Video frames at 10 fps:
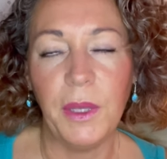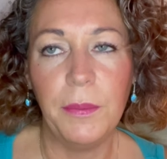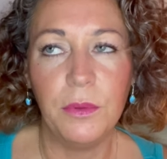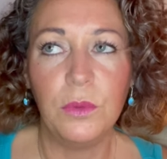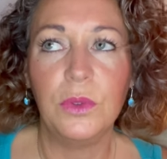
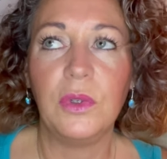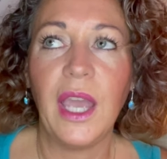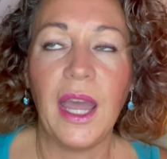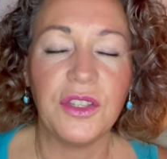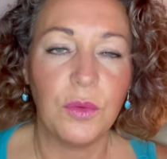People will
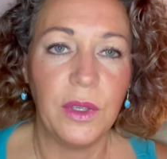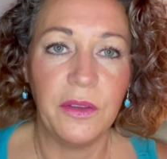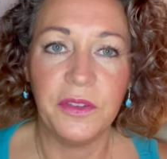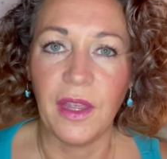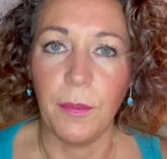catch
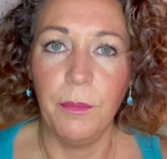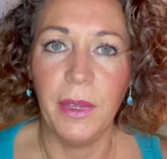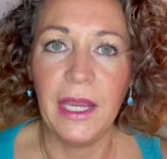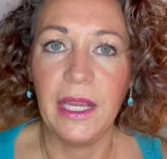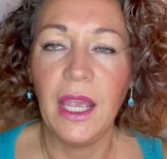whiffs and
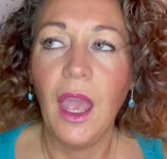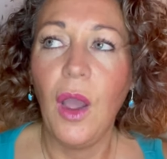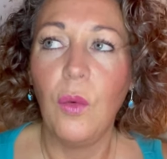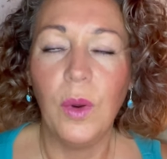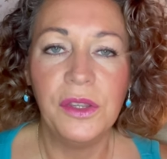be
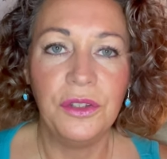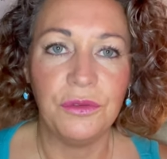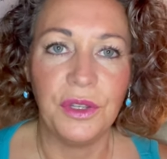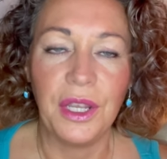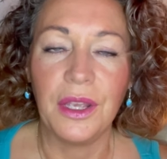
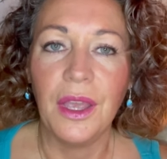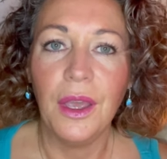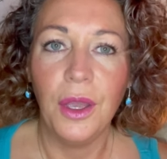wondering